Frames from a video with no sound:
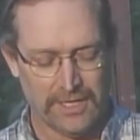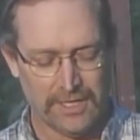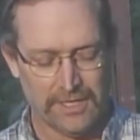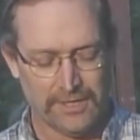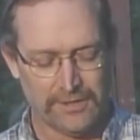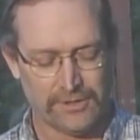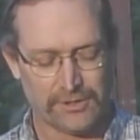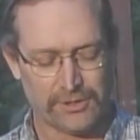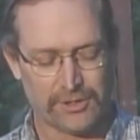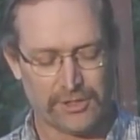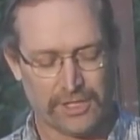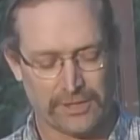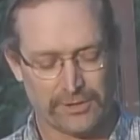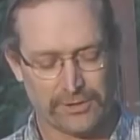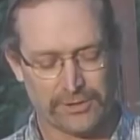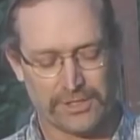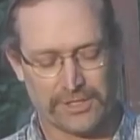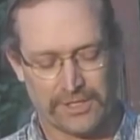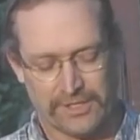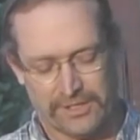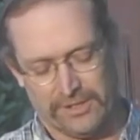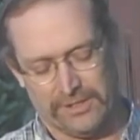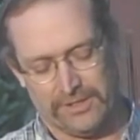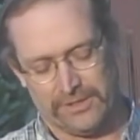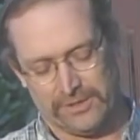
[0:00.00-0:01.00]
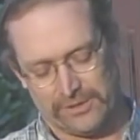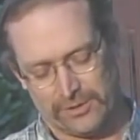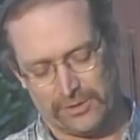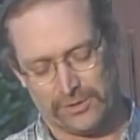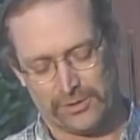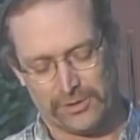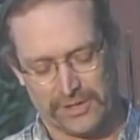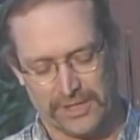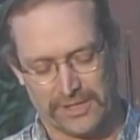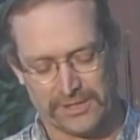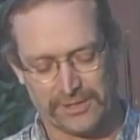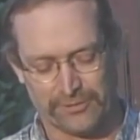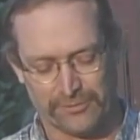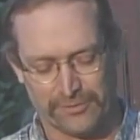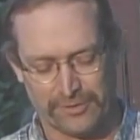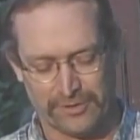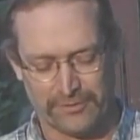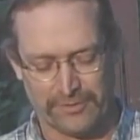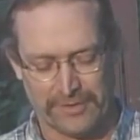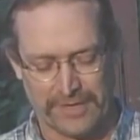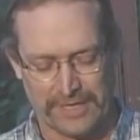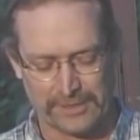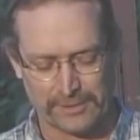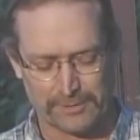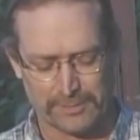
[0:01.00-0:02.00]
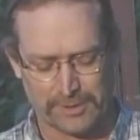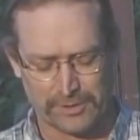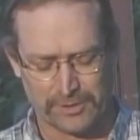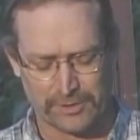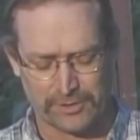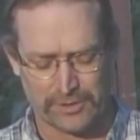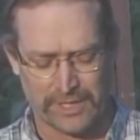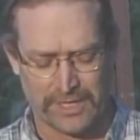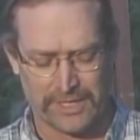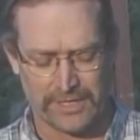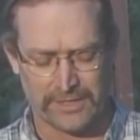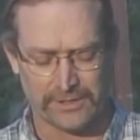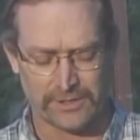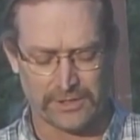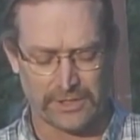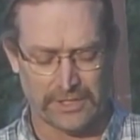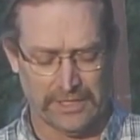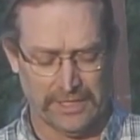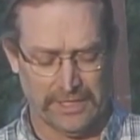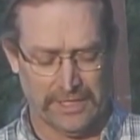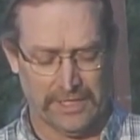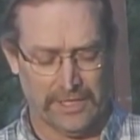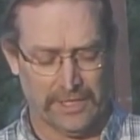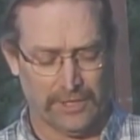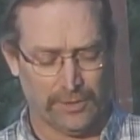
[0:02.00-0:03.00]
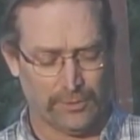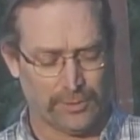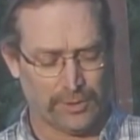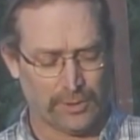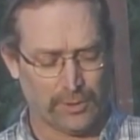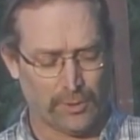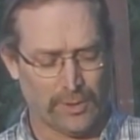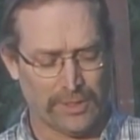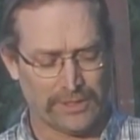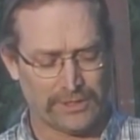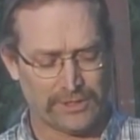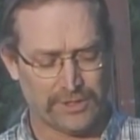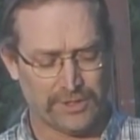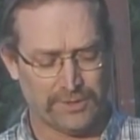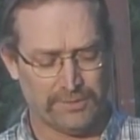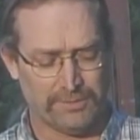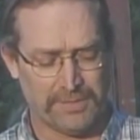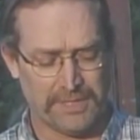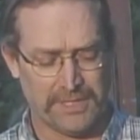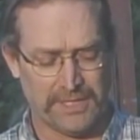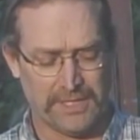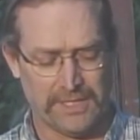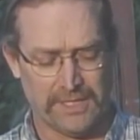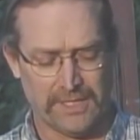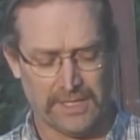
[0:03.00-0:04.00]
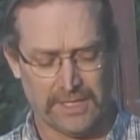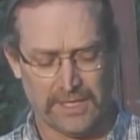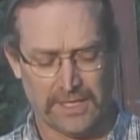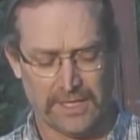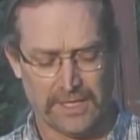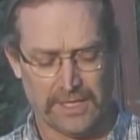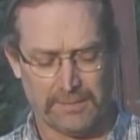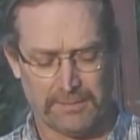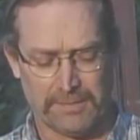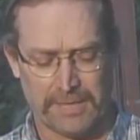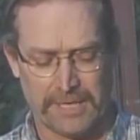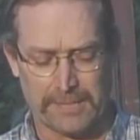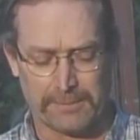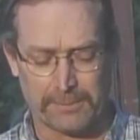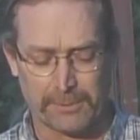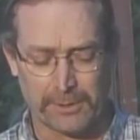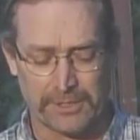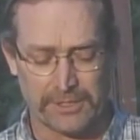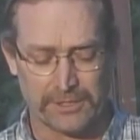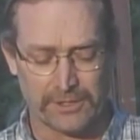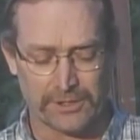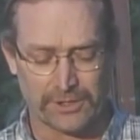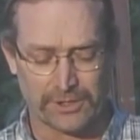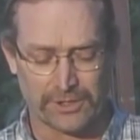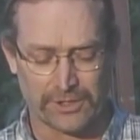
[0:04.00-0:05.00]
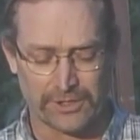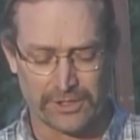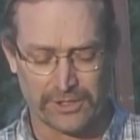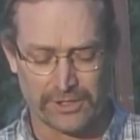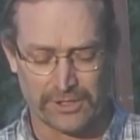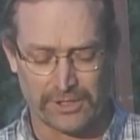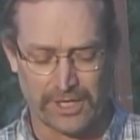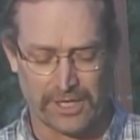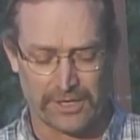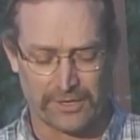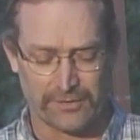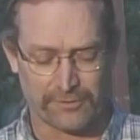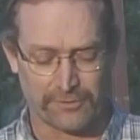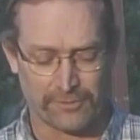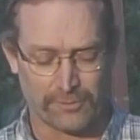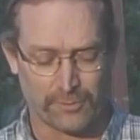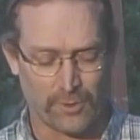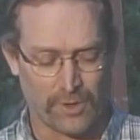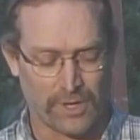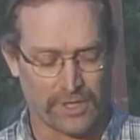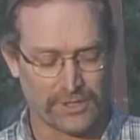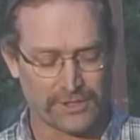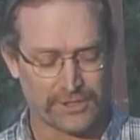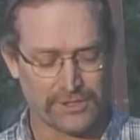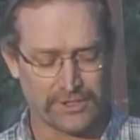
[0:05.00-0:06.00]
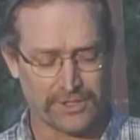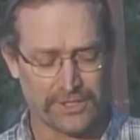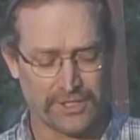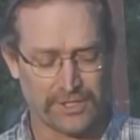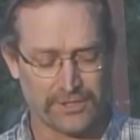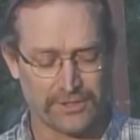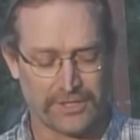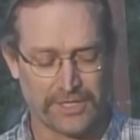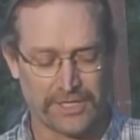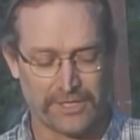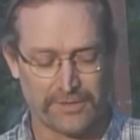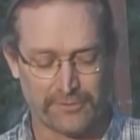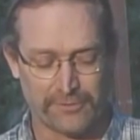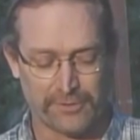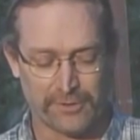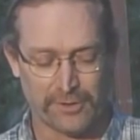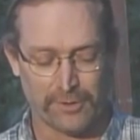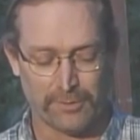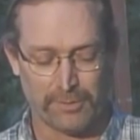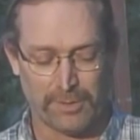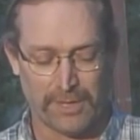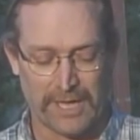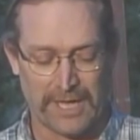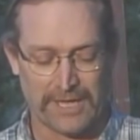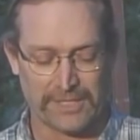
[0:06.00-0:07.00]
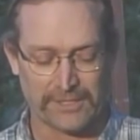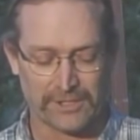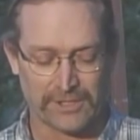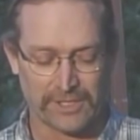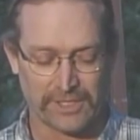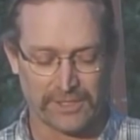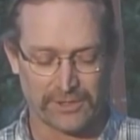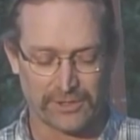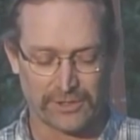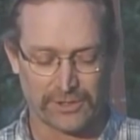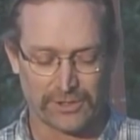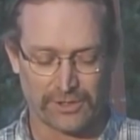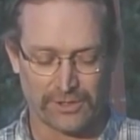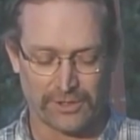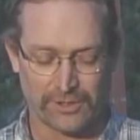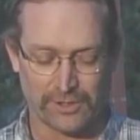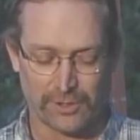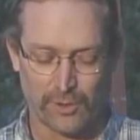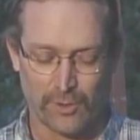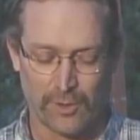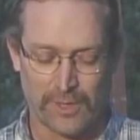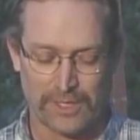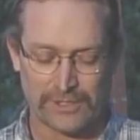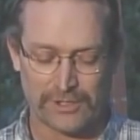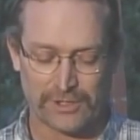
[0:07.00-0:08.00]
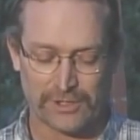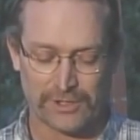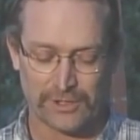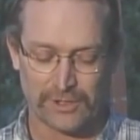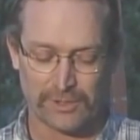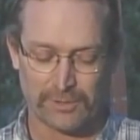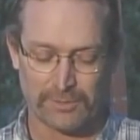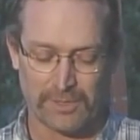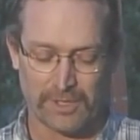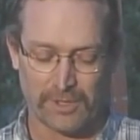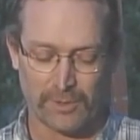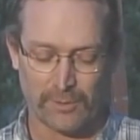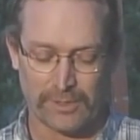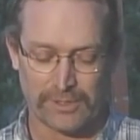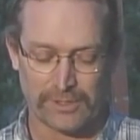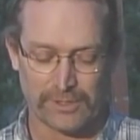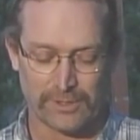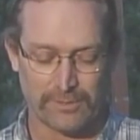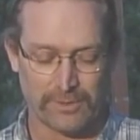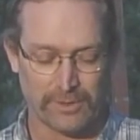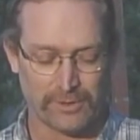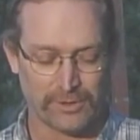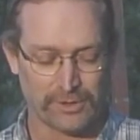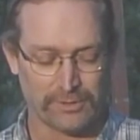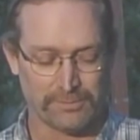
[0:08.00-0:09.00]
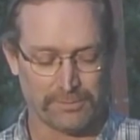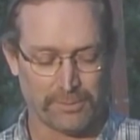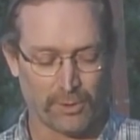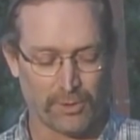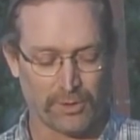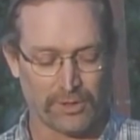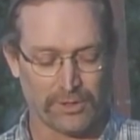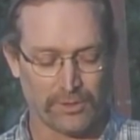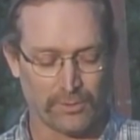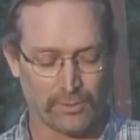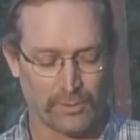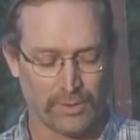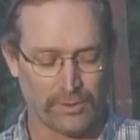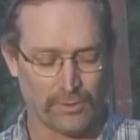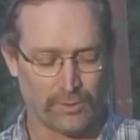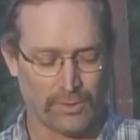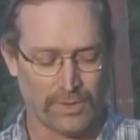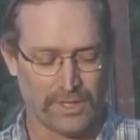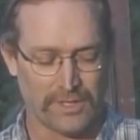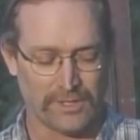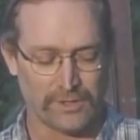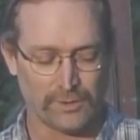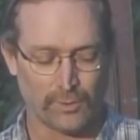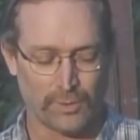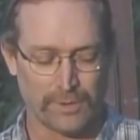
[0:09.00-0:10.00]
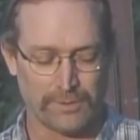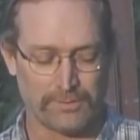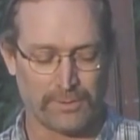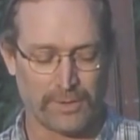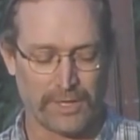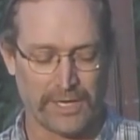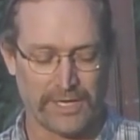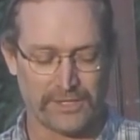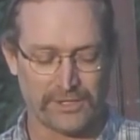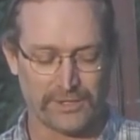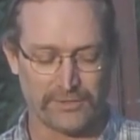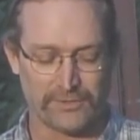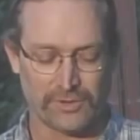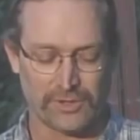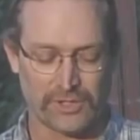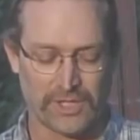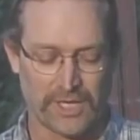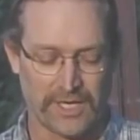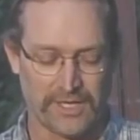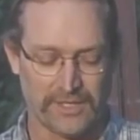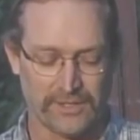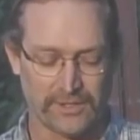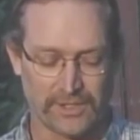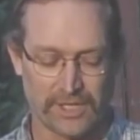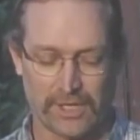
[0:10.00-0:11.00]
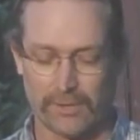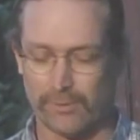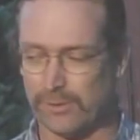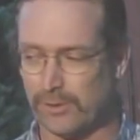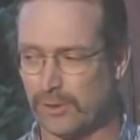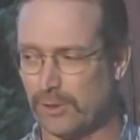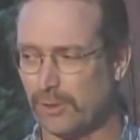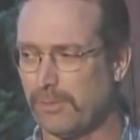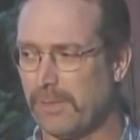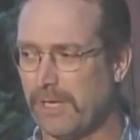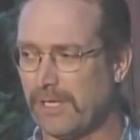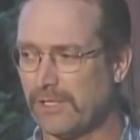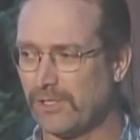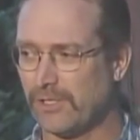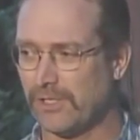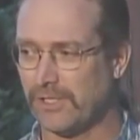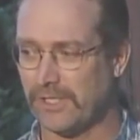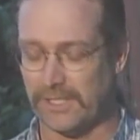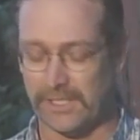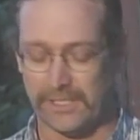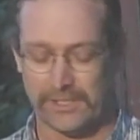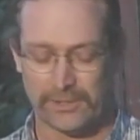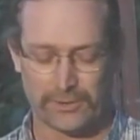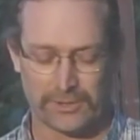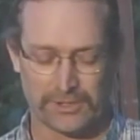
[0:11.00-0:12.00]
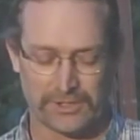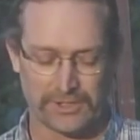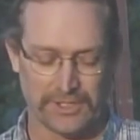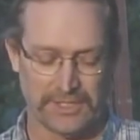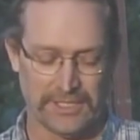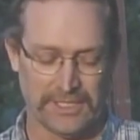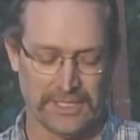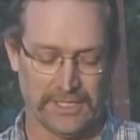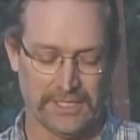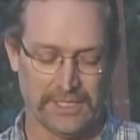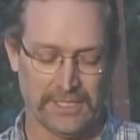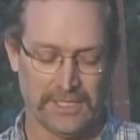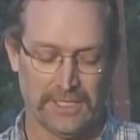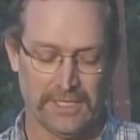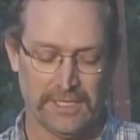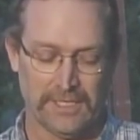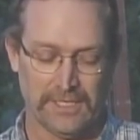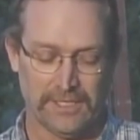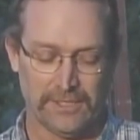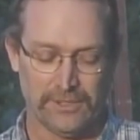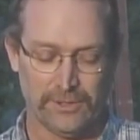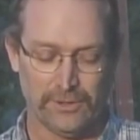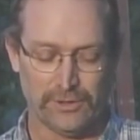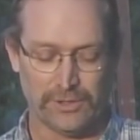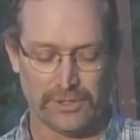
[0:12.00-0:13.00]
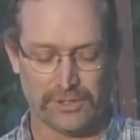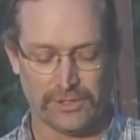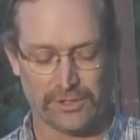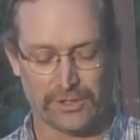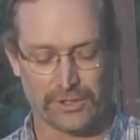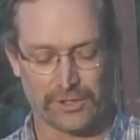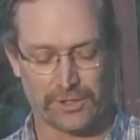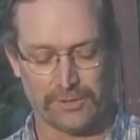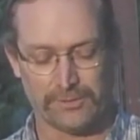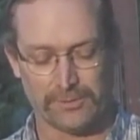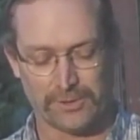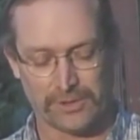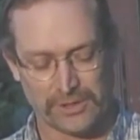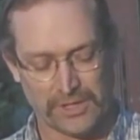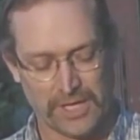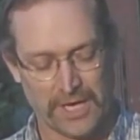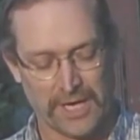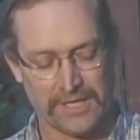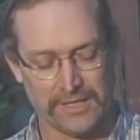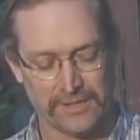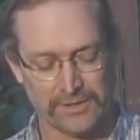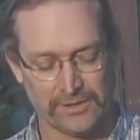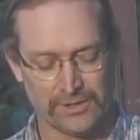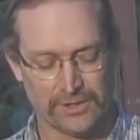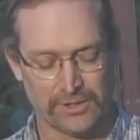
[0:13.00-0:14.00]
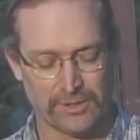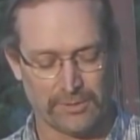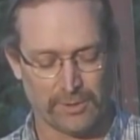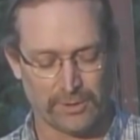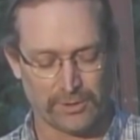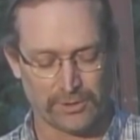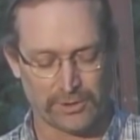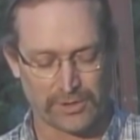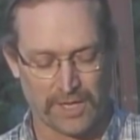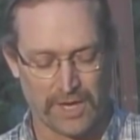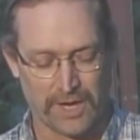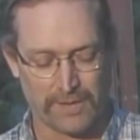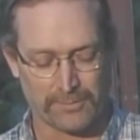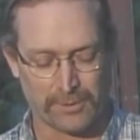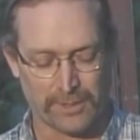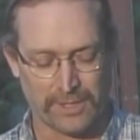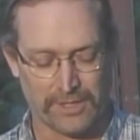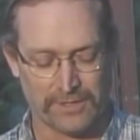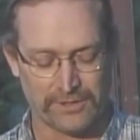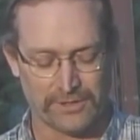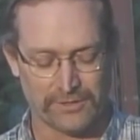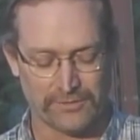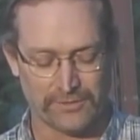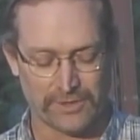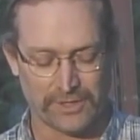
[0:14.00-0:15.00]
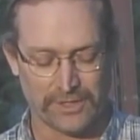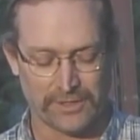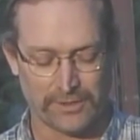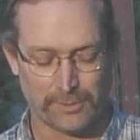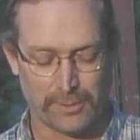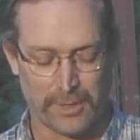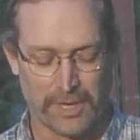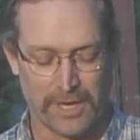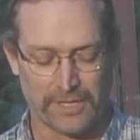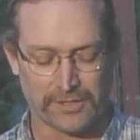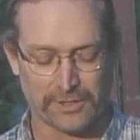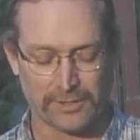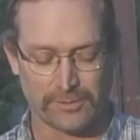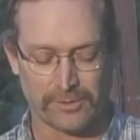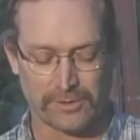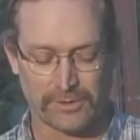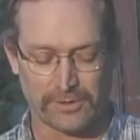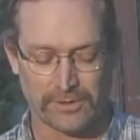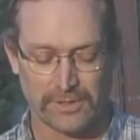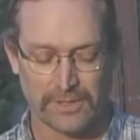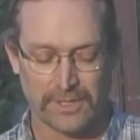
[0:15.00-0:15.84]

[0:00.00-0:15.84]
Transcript: The secretary of the Association for the Advancement of Science requested me by a printed circular letter from Washington the other day to fill the blanks against certain questions, among which the most important one was what branch of science I was specially interested in, using the term science in the most comprehensive sense possible.